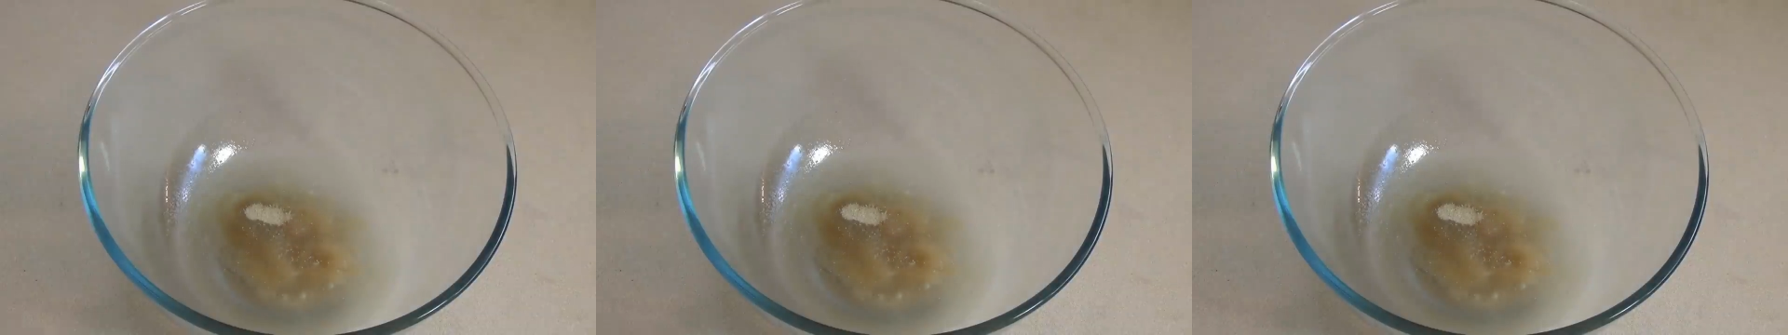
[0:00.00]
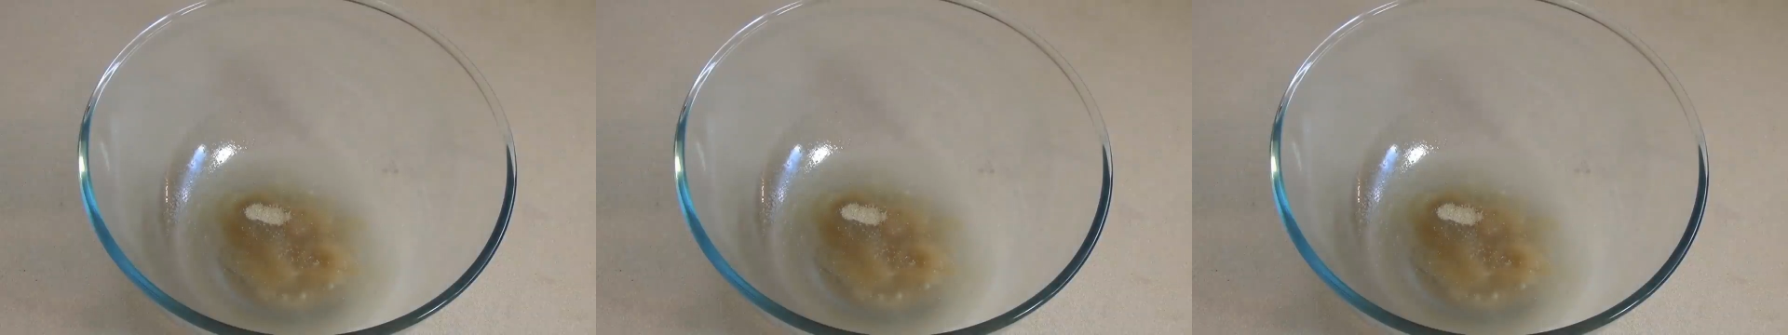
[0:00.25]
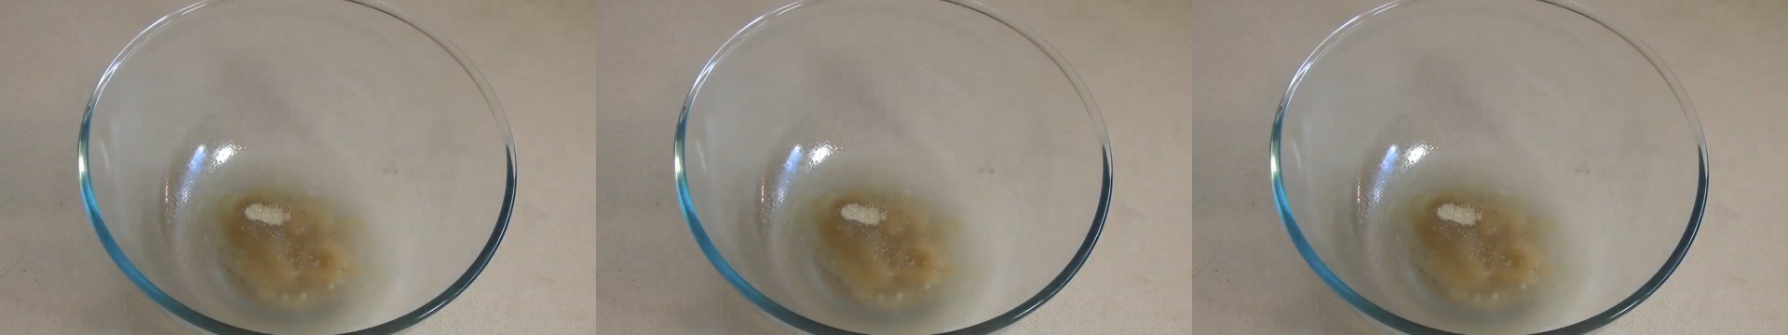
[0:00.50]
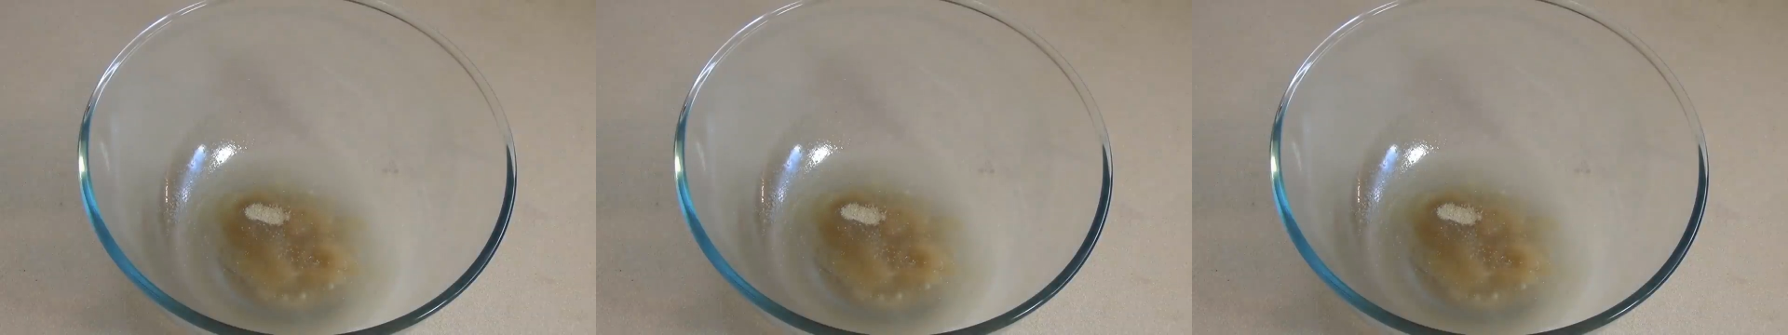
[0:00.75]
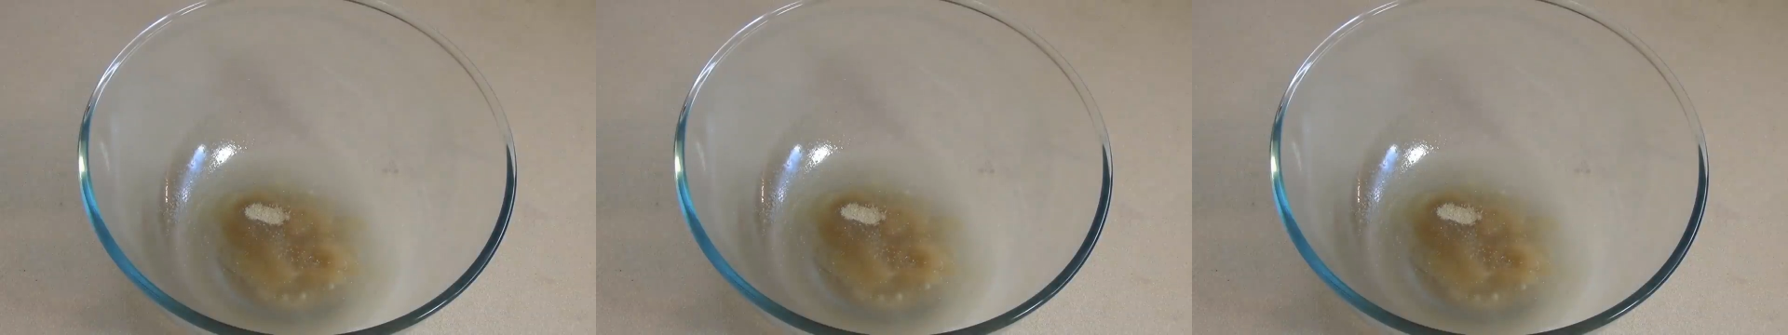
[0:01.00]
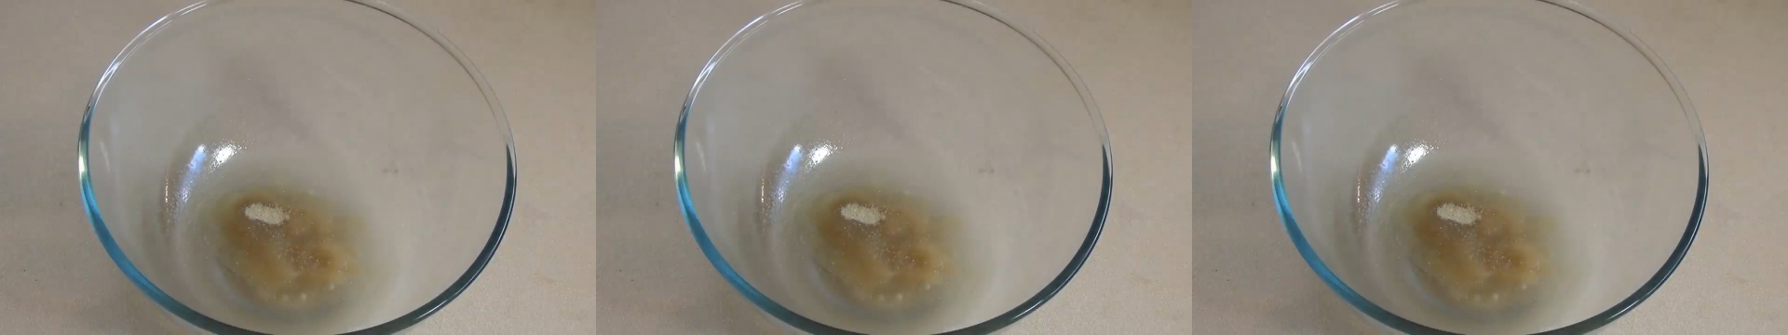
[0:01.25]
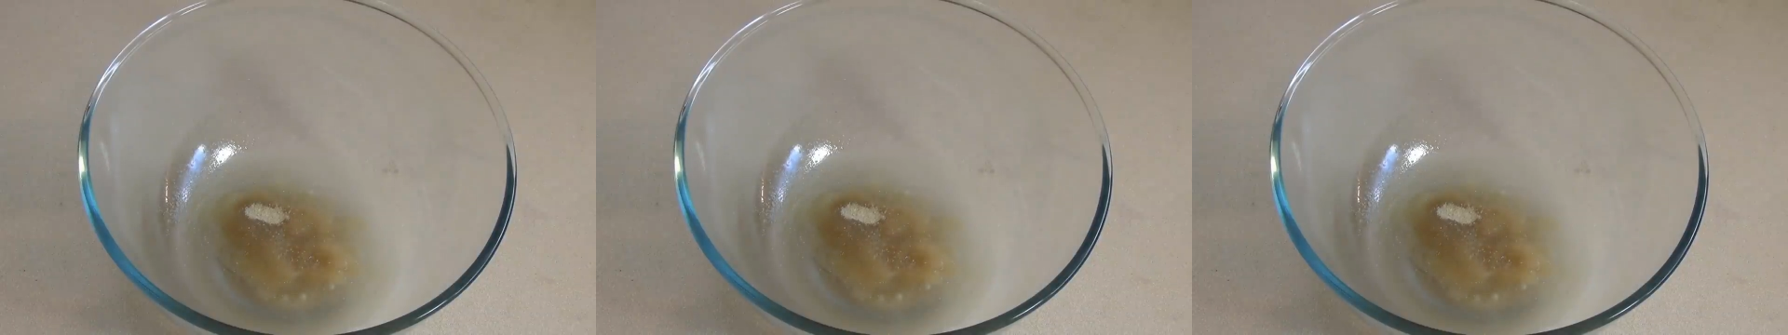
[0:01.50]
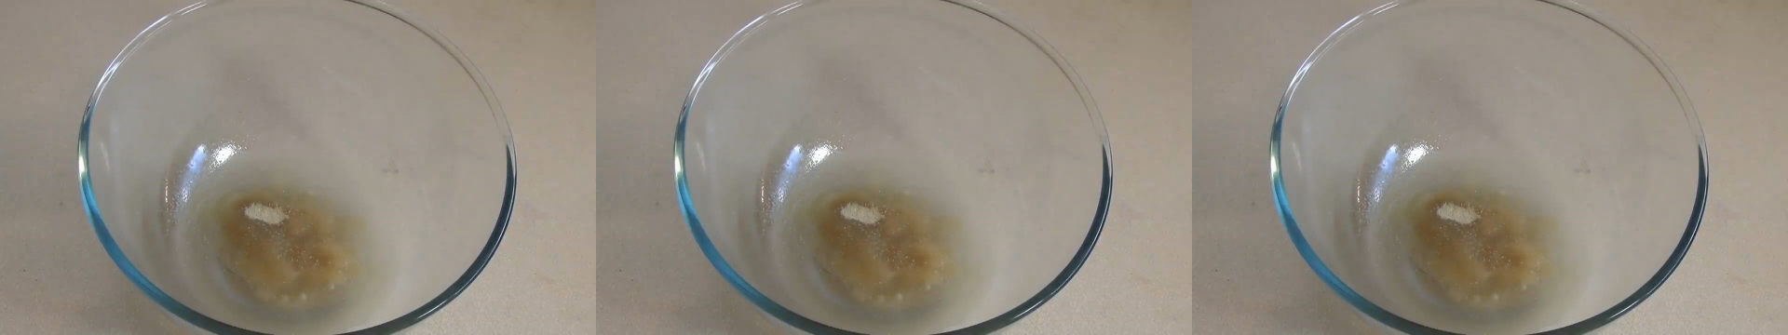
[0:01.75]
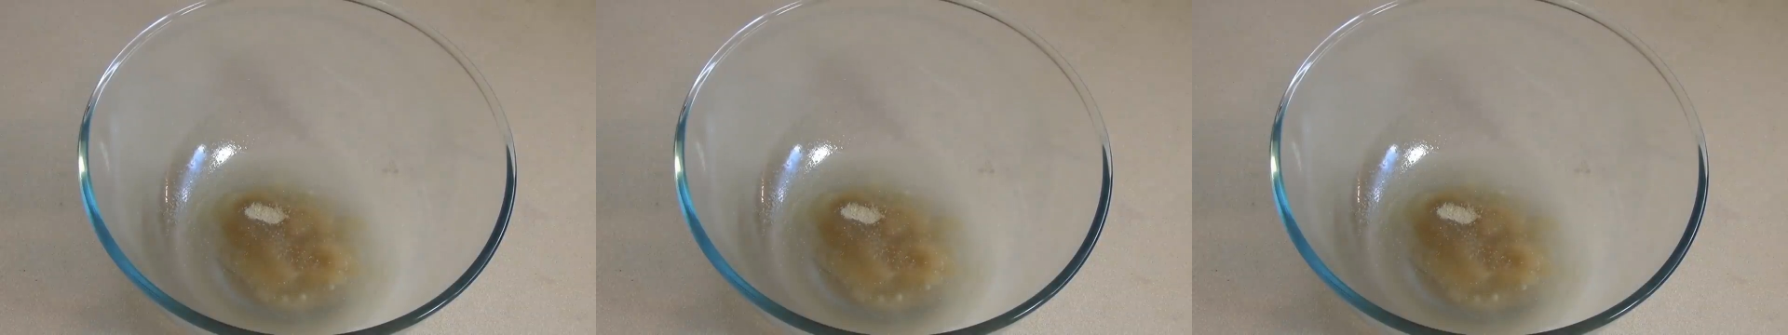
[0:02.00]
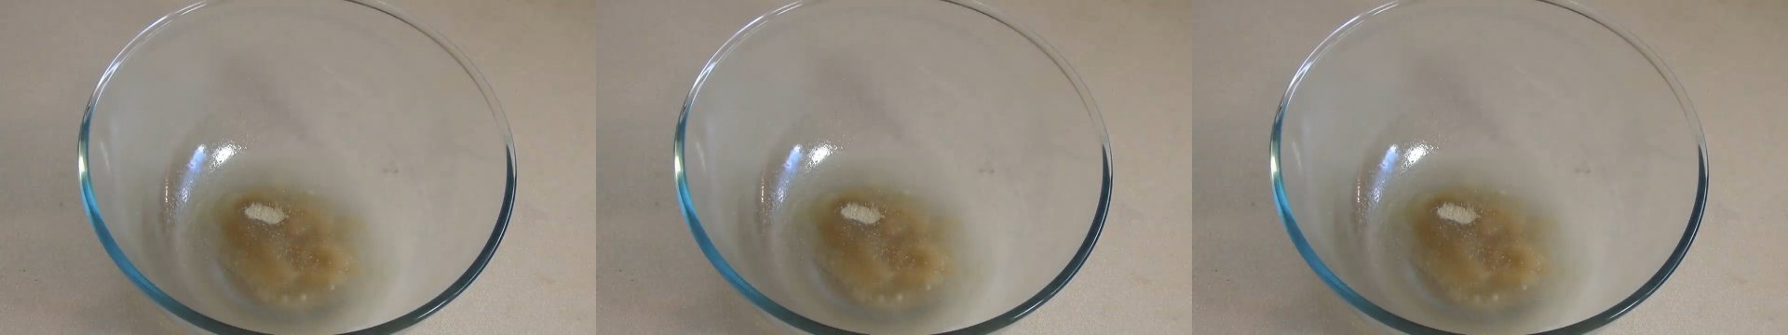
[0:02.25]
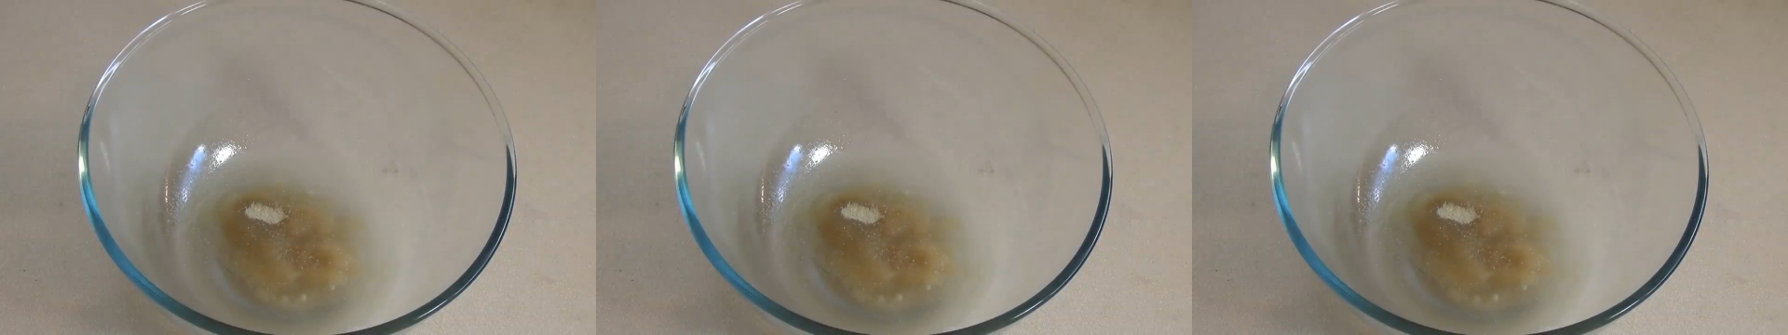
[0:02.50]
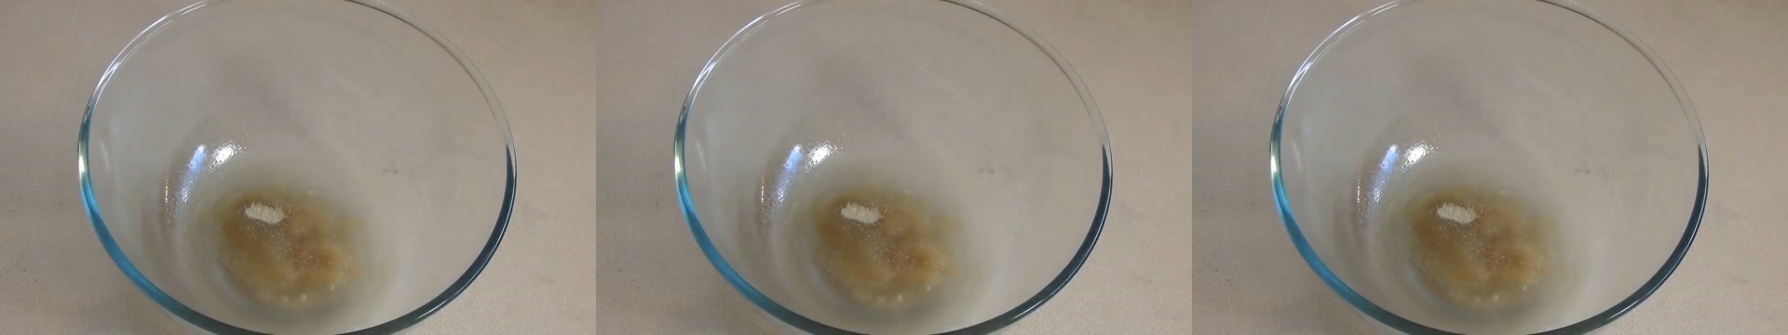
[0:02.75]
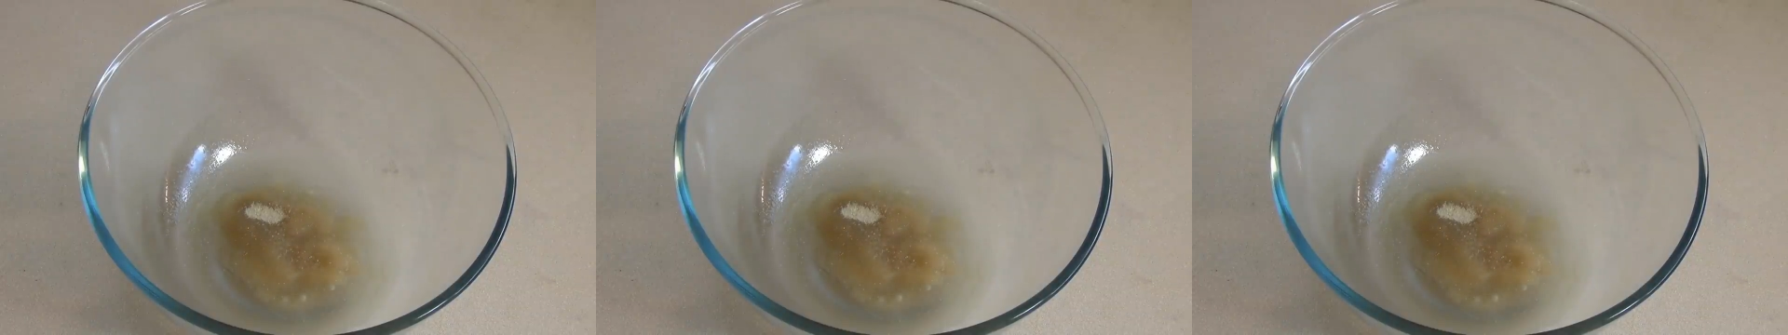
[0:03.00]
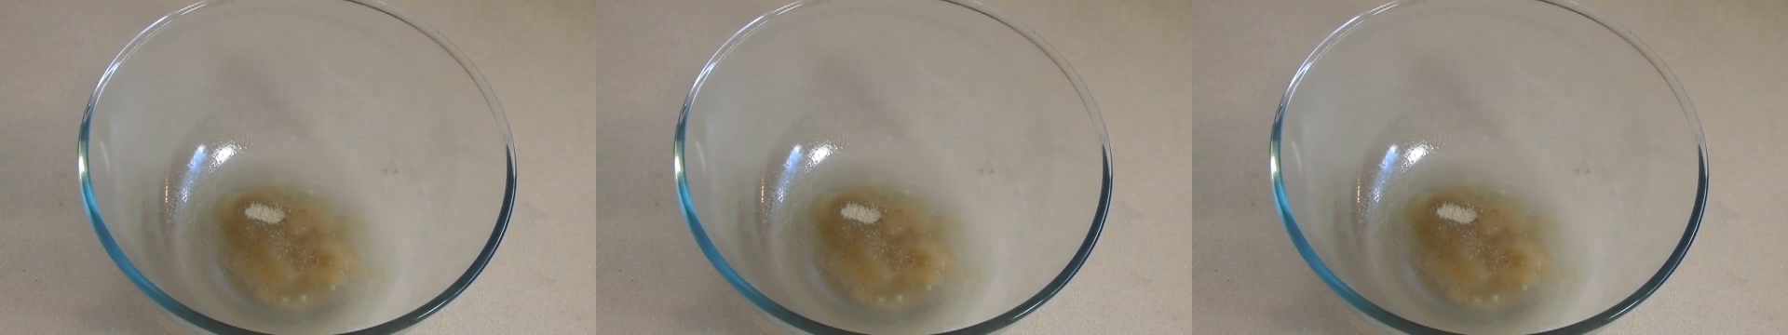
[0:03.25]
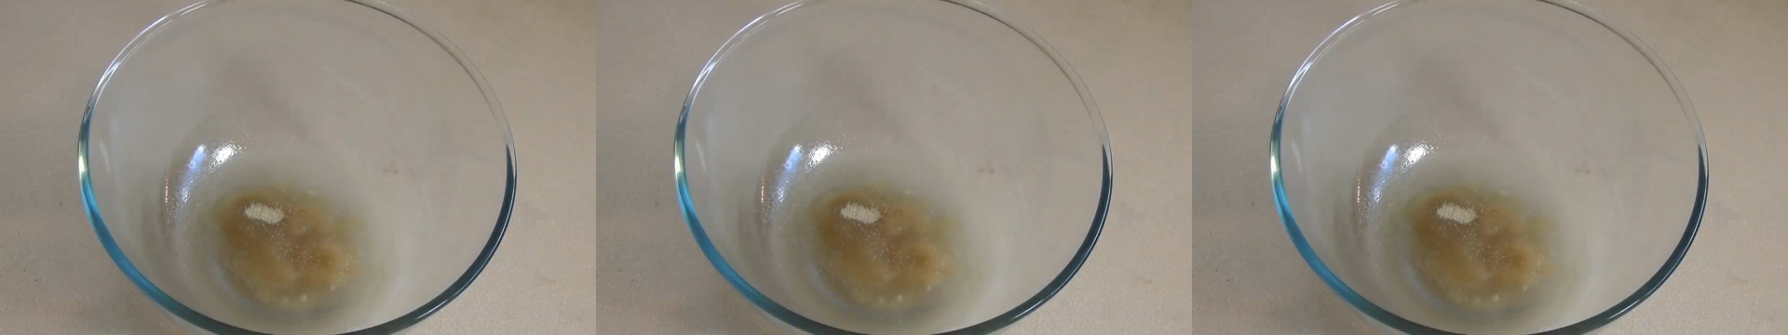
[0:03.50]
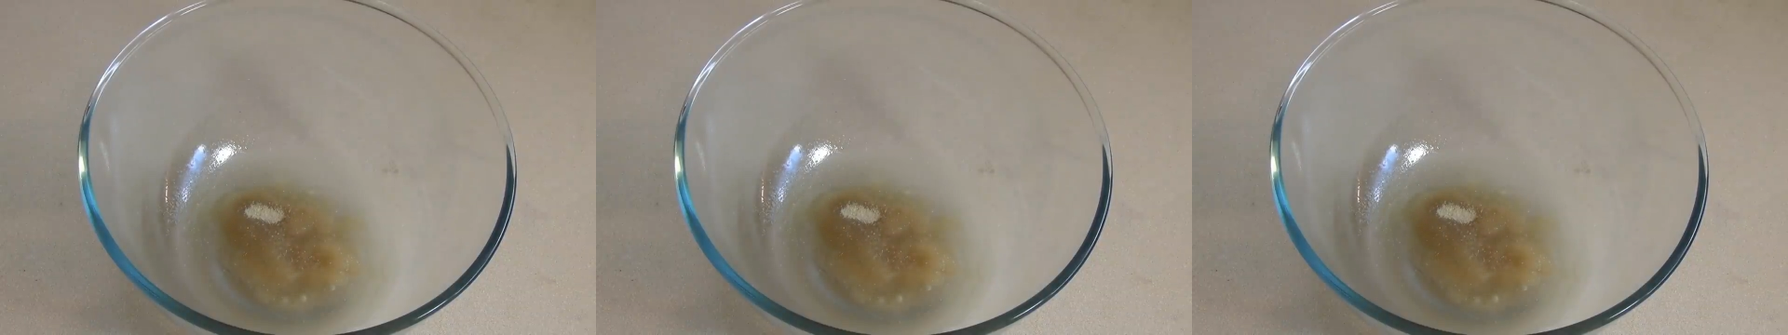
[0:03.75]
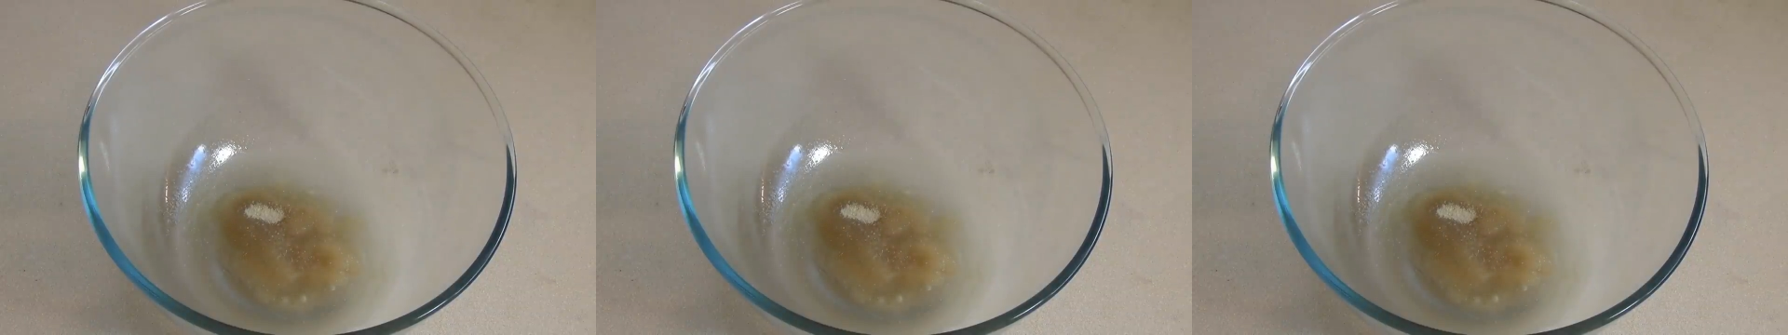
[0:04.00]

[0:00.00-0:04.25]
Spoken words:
[unreadable: no face in view]